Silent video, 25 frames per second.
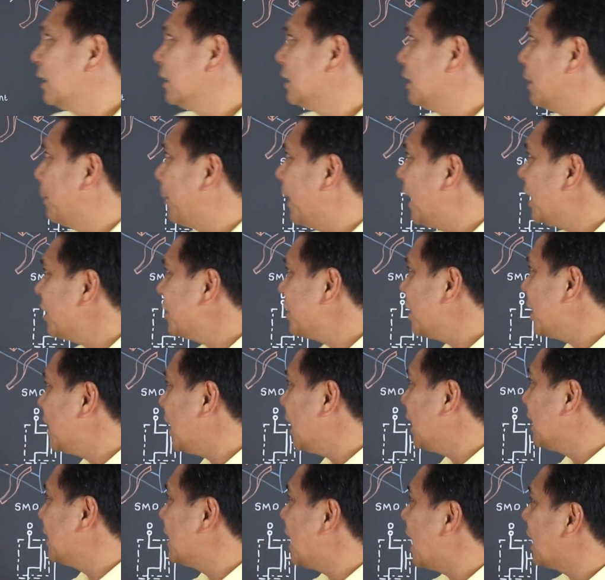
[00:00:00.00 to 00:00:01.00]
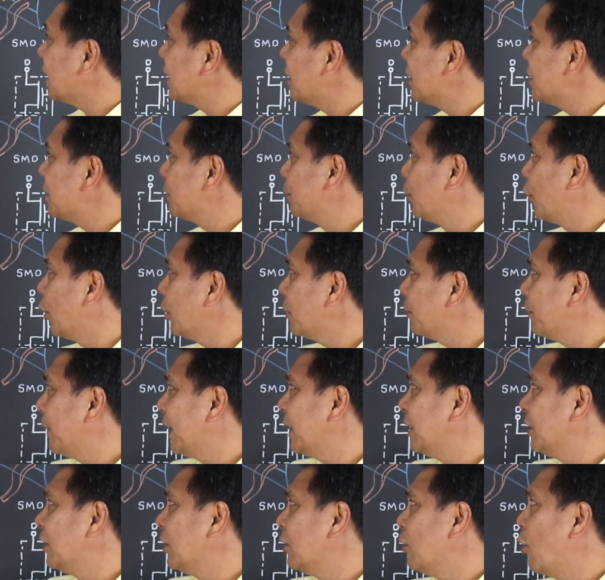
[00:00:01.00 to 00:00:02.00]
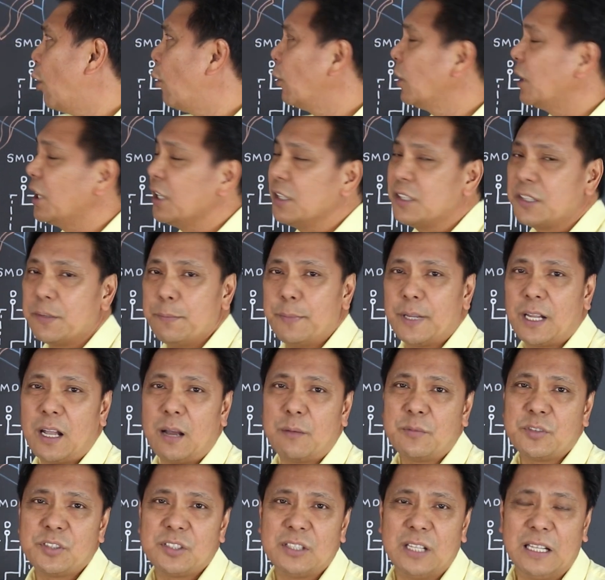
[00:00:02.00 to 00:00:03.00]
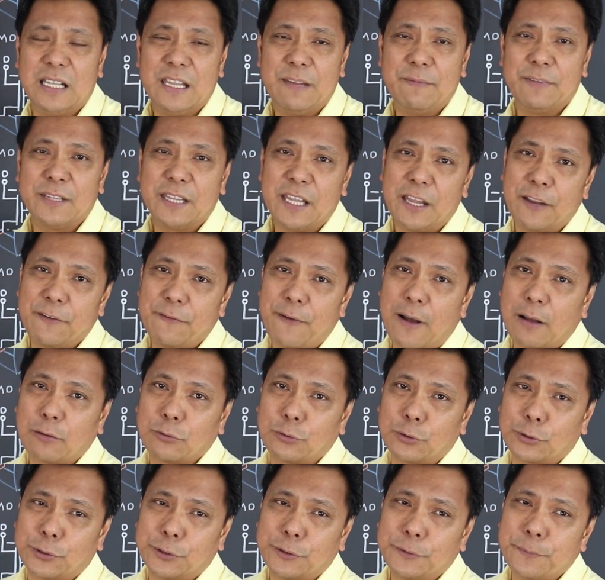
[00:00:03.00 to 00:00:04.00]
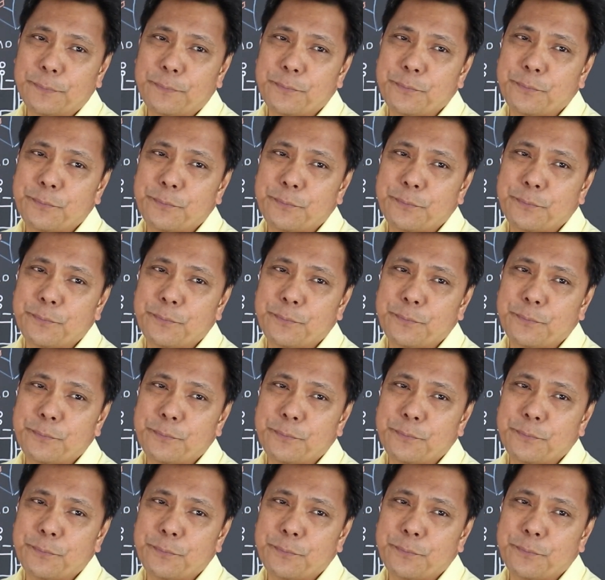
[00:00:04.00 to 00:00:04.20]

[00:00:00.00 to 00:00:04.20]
the parasitic inductance brought by their long leads becomes the limiting factor.